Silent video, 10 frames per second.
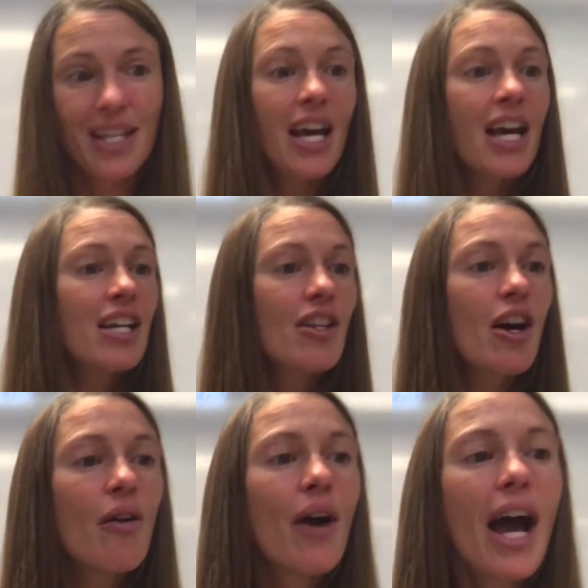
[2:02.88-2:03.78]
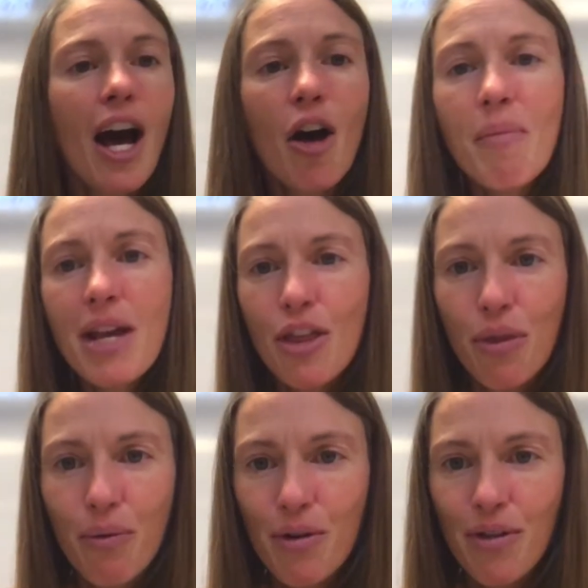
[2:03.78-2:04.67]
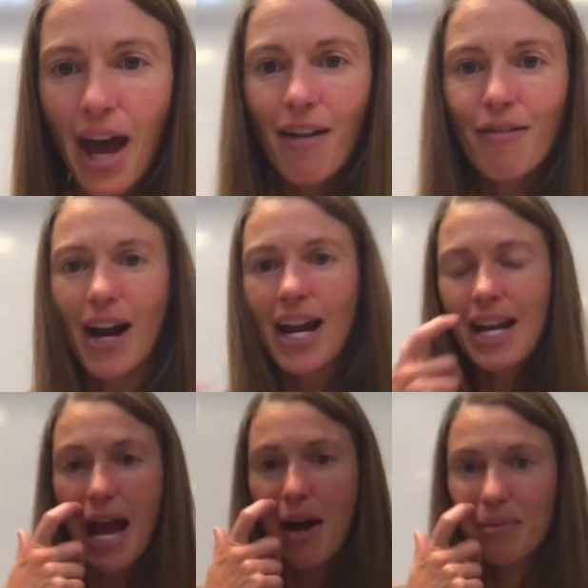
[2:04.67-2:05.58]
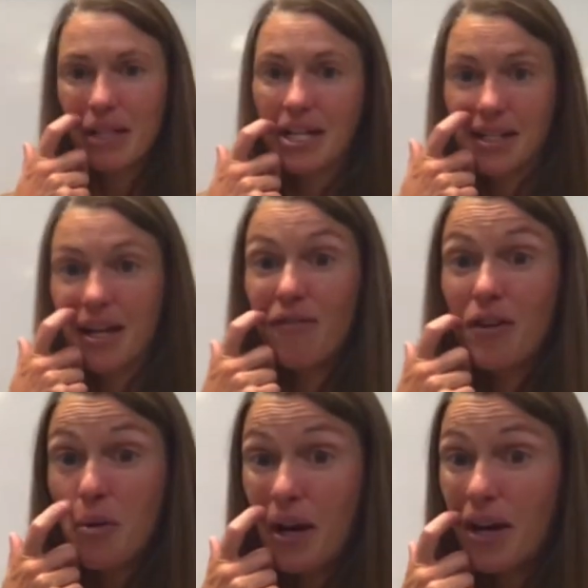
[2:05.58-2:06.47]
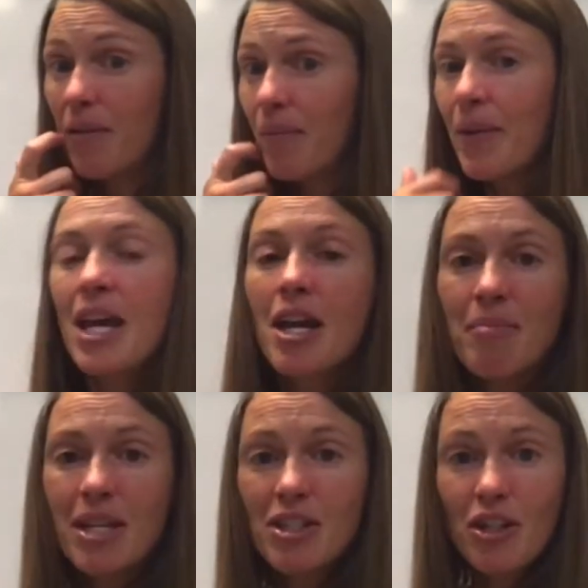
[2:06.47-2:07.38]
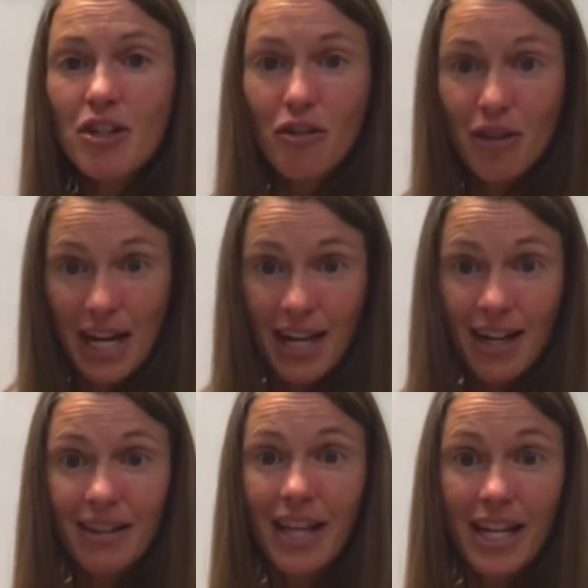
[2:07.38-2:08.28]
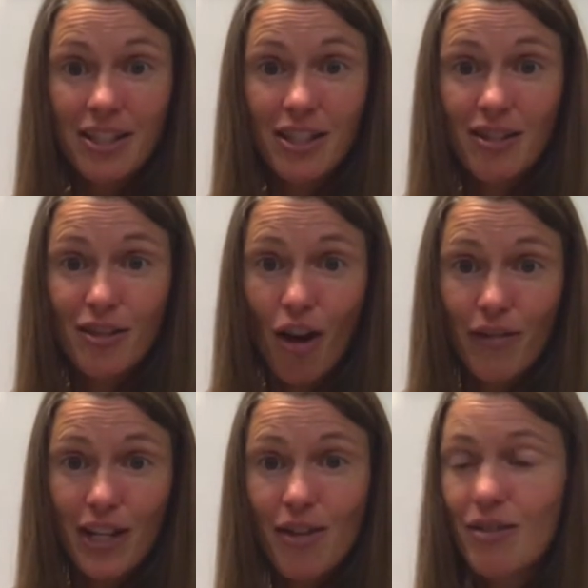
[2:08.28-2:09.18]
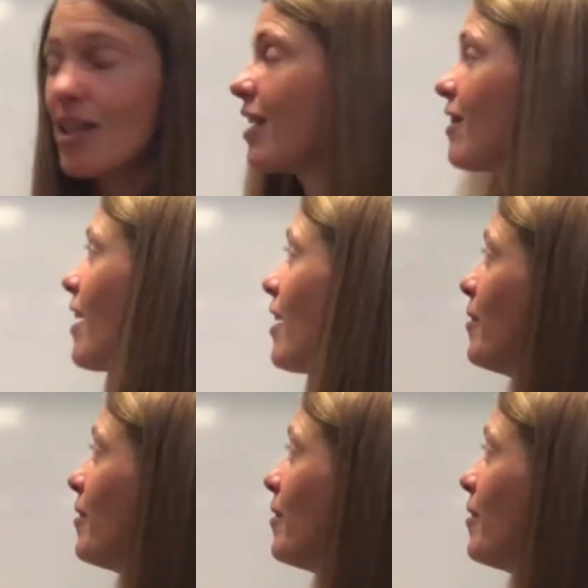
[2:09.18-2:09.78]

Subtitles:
So help me through that right now, please, if you will. Mr. Green likes solving using the